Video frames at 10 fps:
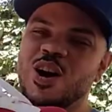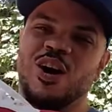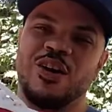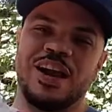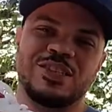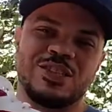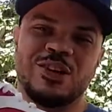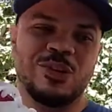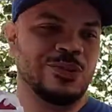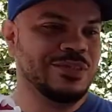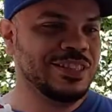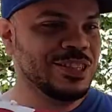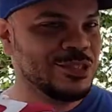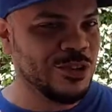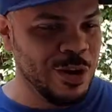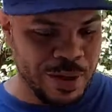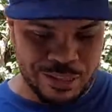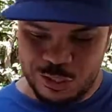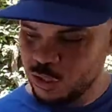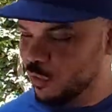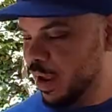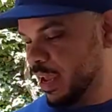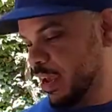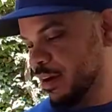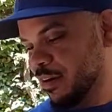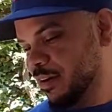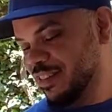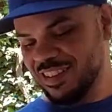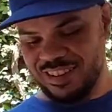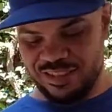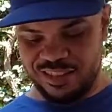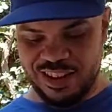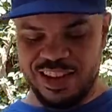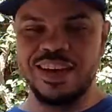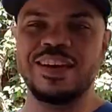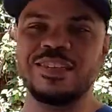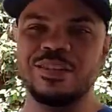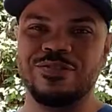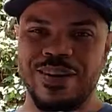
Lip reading: Alright, so the story about this shoe right here is the